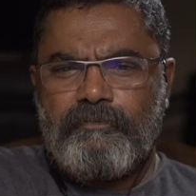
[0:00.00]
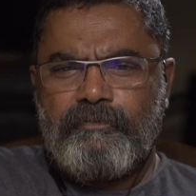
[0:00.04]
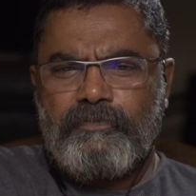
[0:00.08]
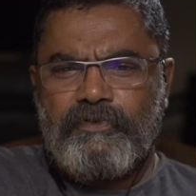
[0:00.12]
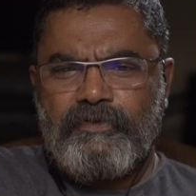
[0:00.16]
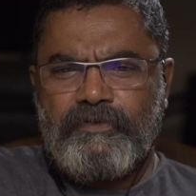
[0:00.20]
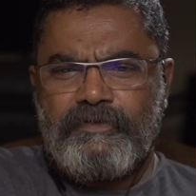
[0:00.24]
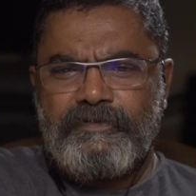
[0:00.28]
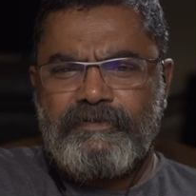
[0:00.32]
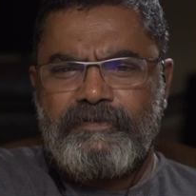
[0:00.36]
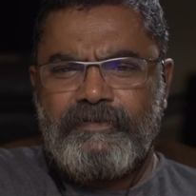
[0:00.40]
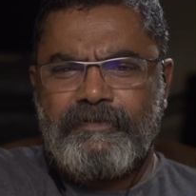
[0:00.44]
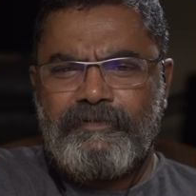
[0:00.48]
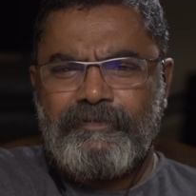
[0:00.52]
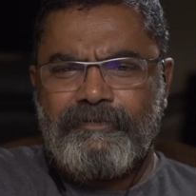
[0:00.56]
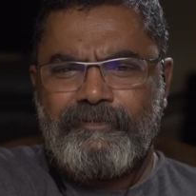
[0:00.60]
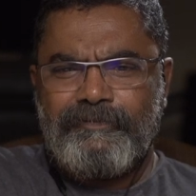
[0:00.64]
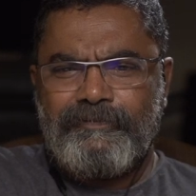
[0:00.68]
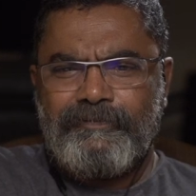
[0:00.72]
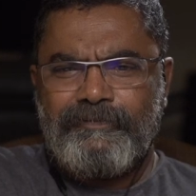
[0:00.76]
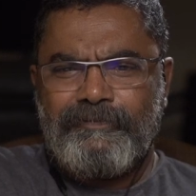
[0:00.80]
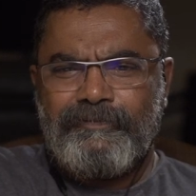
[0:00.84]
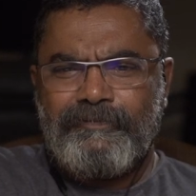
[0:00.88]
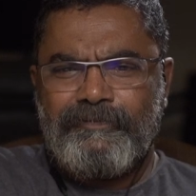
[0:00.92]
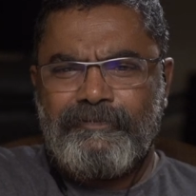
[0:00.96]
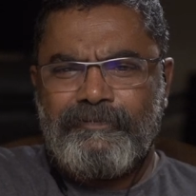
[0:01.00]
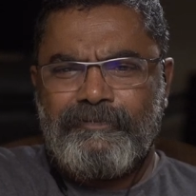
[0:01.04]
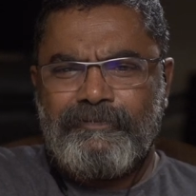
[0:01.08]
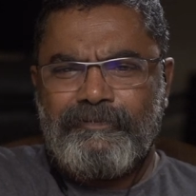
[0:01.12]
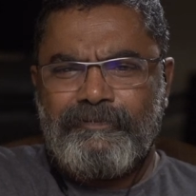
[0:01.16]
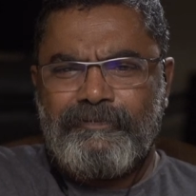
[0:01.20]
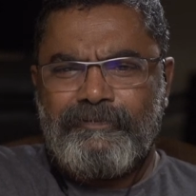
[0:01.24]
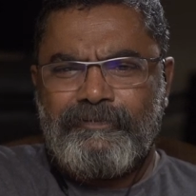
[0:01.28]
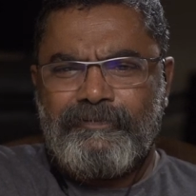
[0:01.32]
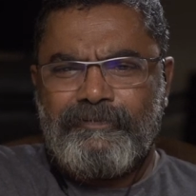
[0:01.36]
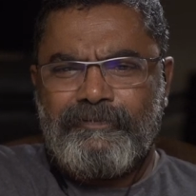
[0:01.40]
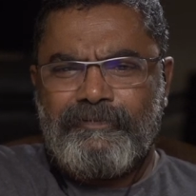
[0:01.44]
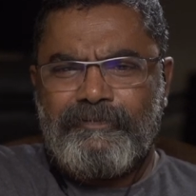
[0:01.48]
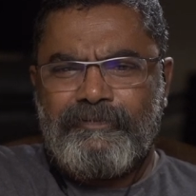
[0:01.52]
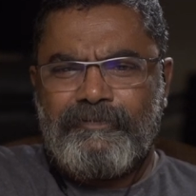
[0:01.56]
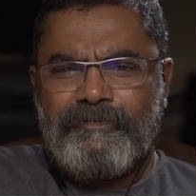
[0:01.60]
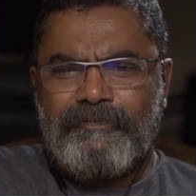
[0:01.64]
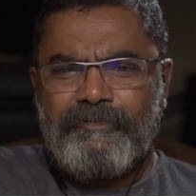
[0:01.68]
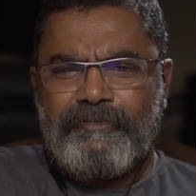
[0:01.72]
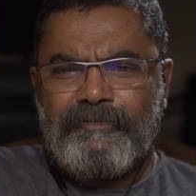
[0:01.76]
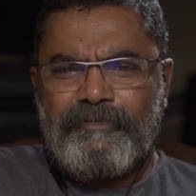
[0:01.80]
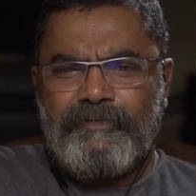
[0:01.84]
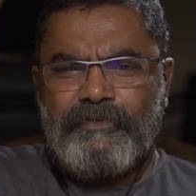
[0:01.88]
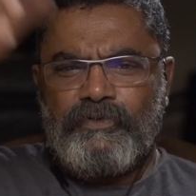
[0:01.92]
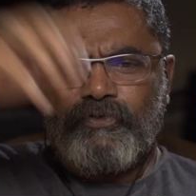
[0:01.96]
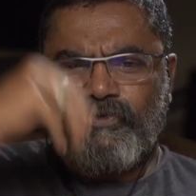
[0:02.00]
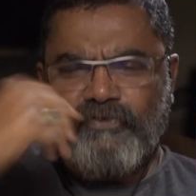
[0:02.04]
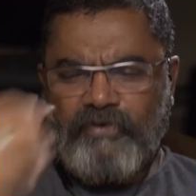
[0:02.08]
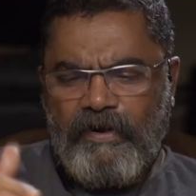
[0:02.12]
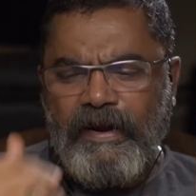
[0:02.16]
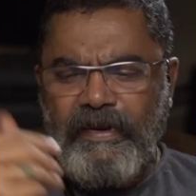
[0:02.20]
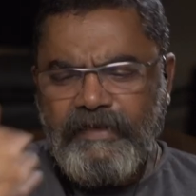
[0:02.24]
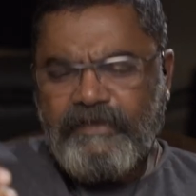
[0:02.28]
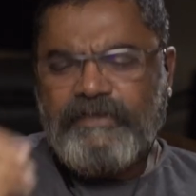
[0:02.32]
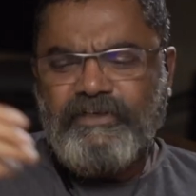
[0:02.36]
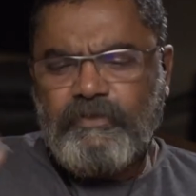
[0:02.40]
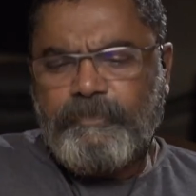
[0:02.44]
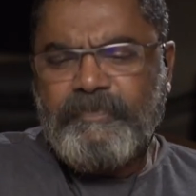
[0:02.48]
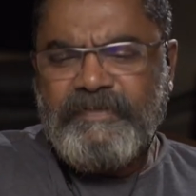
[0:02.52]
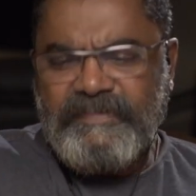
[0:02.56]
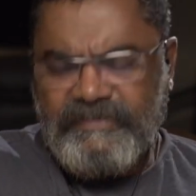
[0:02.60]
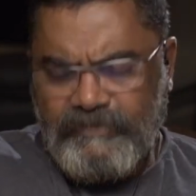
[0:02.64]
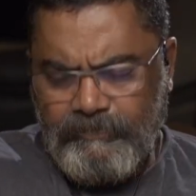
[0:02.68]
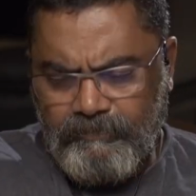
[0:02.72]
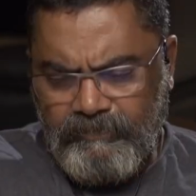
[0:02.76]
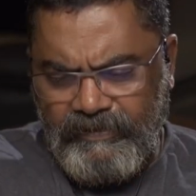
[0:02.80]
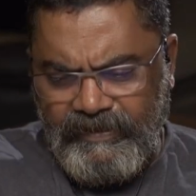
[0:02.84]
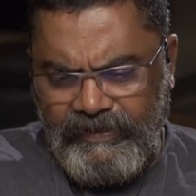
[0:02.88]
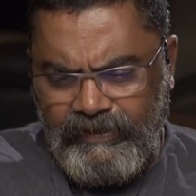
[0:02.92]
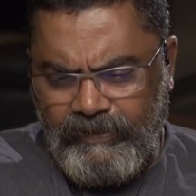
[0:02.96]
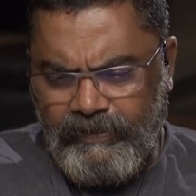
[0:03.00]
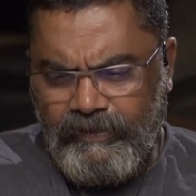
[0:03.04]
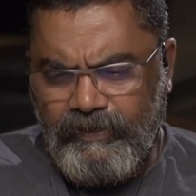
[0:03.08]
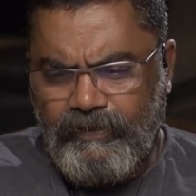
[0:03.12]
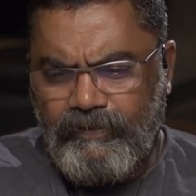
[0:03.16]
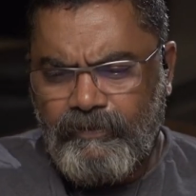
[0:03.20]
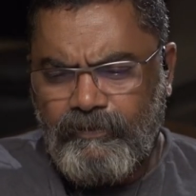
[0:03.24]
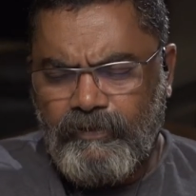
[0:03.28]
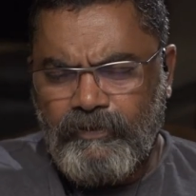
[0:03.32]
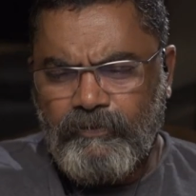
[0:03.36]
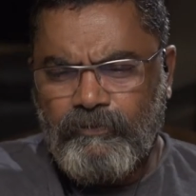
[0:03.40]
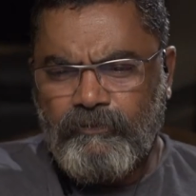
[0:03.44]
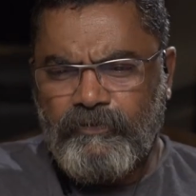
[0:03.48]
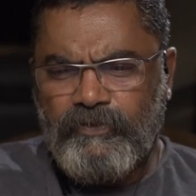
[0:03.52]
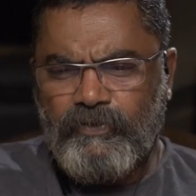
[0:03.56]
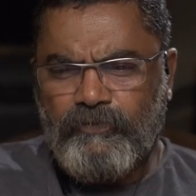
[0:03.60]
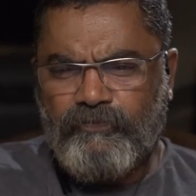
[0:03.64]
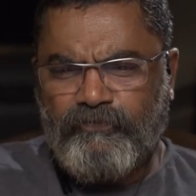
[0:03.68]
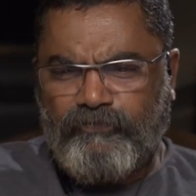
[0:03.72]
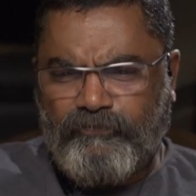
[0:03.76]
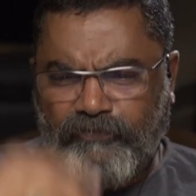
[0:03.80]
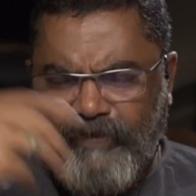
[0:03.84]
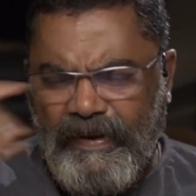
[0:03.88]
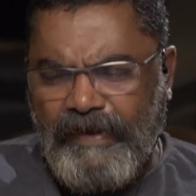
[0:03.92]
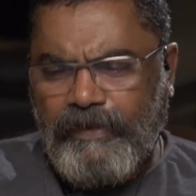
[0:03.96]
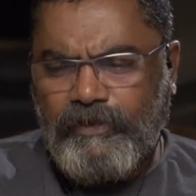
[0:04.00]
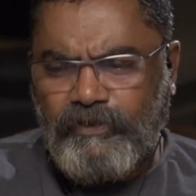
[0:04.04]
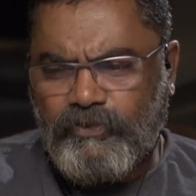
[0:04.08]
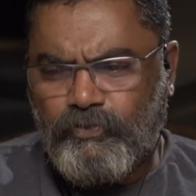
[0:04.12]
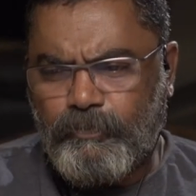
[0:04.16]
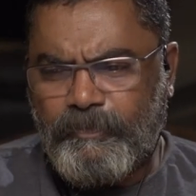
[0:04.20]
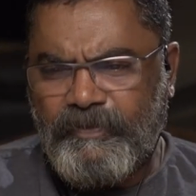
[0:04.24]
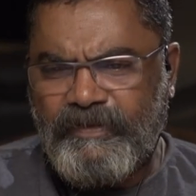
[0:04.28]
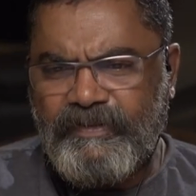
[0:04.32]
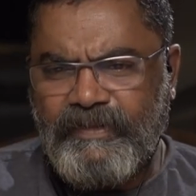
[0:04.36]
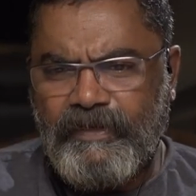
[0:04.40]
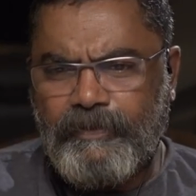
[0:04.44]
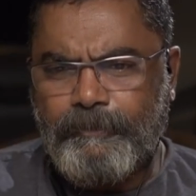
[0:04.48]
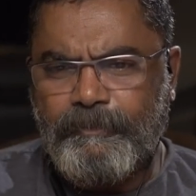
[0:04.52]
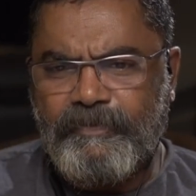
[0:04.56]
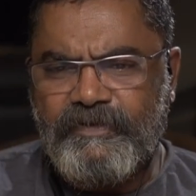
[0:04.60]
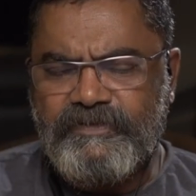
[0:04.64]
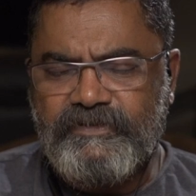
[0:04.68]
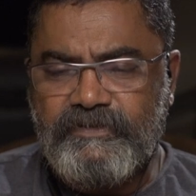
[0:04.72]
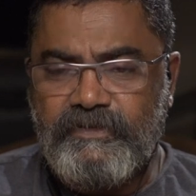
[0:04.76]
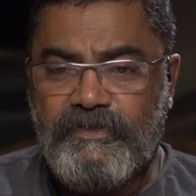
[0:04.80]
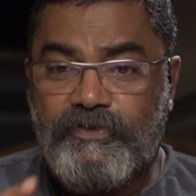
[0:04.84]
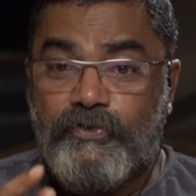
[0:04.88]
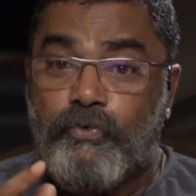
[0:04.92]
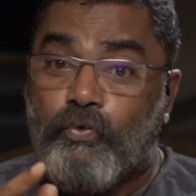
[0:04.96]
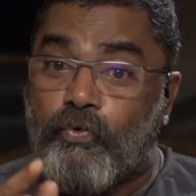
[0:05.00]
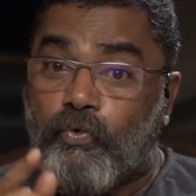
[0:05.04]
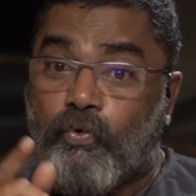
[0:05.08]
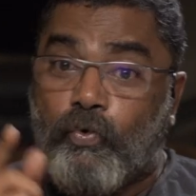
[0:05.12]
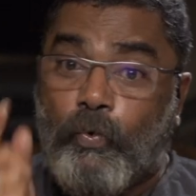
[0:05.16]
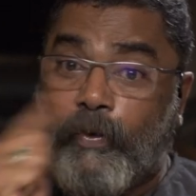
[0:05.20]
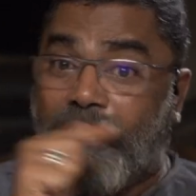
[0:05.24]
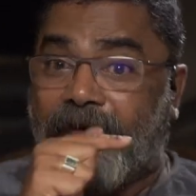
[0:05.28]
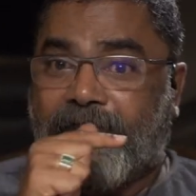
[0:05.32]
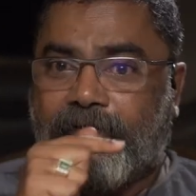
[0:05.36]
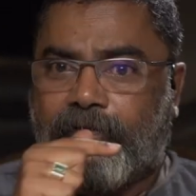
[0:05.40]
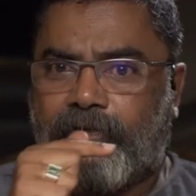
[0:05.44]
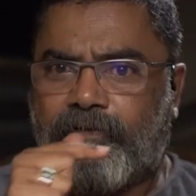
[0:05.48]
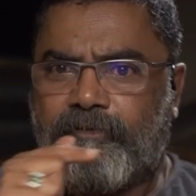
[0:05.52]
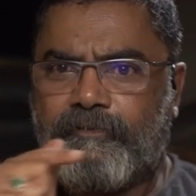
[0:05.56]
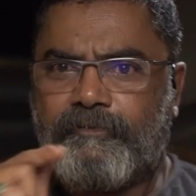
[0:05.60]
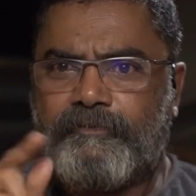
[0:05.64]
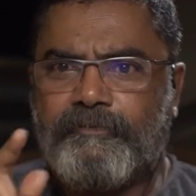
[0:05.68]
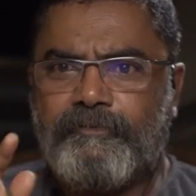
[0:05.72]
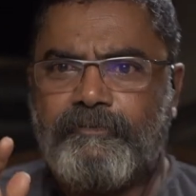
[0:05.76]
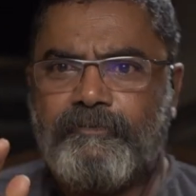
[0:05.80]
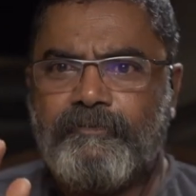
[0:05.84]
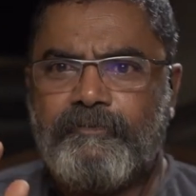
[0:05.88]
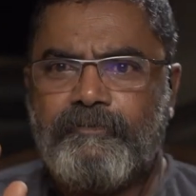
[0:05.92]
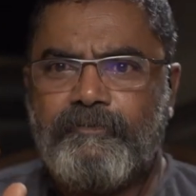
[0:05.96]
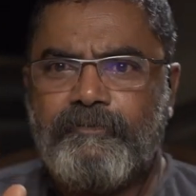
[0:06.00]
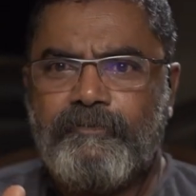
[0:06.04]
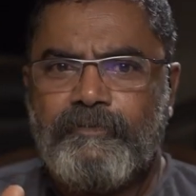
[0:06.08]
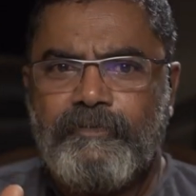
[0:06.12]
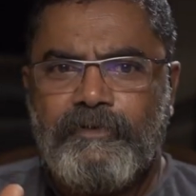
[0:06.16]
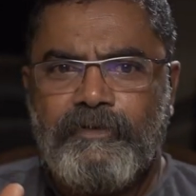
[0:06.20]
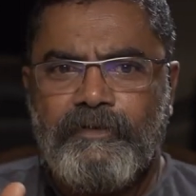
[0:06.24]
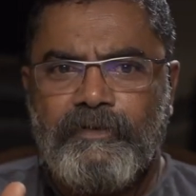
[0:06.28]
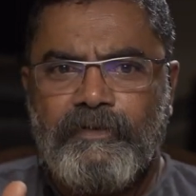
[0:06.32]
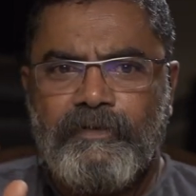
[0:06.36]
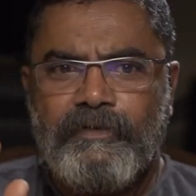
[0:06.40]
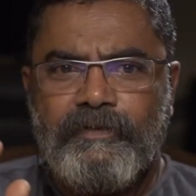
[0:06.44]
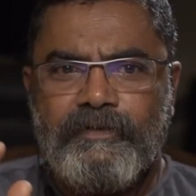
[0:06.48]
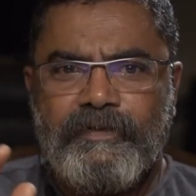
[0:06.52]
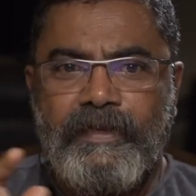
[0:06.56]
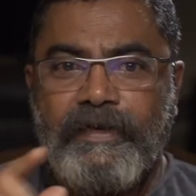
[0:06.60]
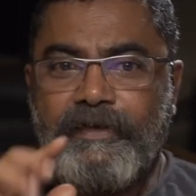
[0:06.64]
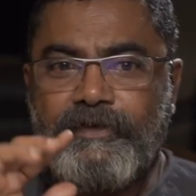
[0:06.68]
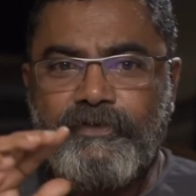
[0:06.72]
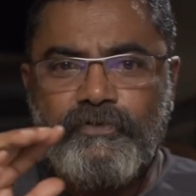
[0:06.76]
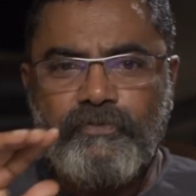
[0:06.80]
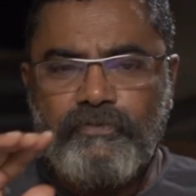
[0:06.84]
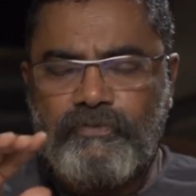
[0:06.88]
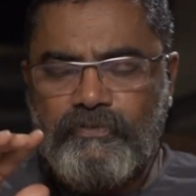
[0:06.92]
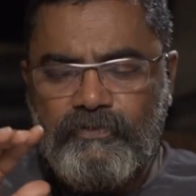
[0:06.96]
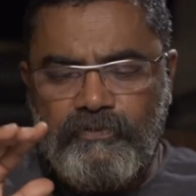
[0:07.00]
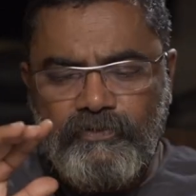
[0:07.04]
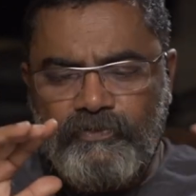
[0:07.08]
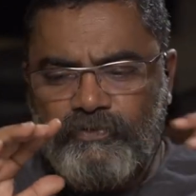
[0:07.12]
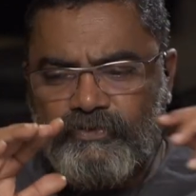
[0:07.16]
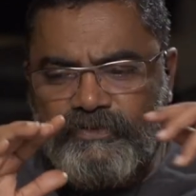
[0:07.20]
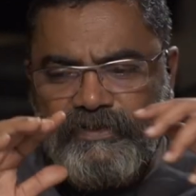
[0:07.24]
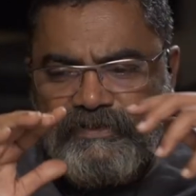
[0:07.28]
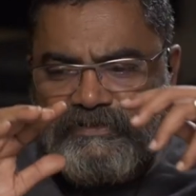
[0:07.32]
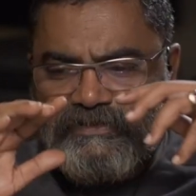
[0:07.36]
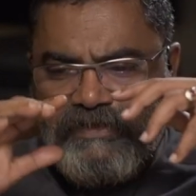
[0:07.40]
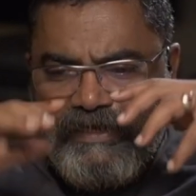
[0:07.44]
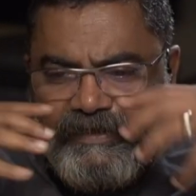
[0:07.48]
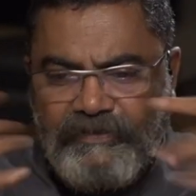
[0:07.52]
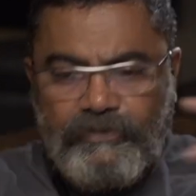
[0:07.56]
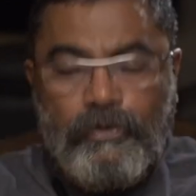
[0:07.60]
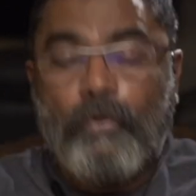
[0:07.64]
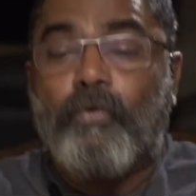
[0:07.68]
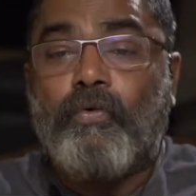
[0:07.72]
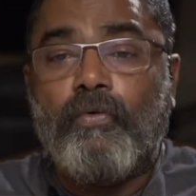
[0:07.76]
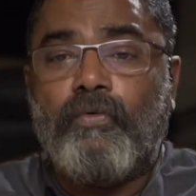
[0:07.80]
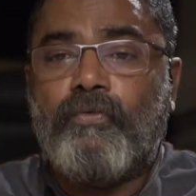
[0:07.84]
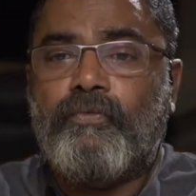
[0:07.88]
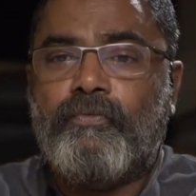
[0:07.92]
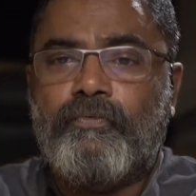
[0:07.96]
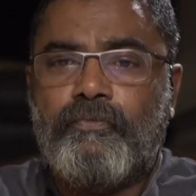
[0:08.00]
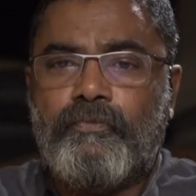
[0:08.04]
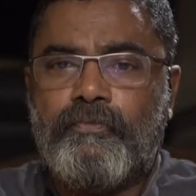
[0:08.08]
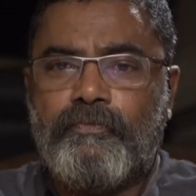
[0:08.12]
You understand? You try to be somebody and when you fail to be that person, you quit. Then you just let go.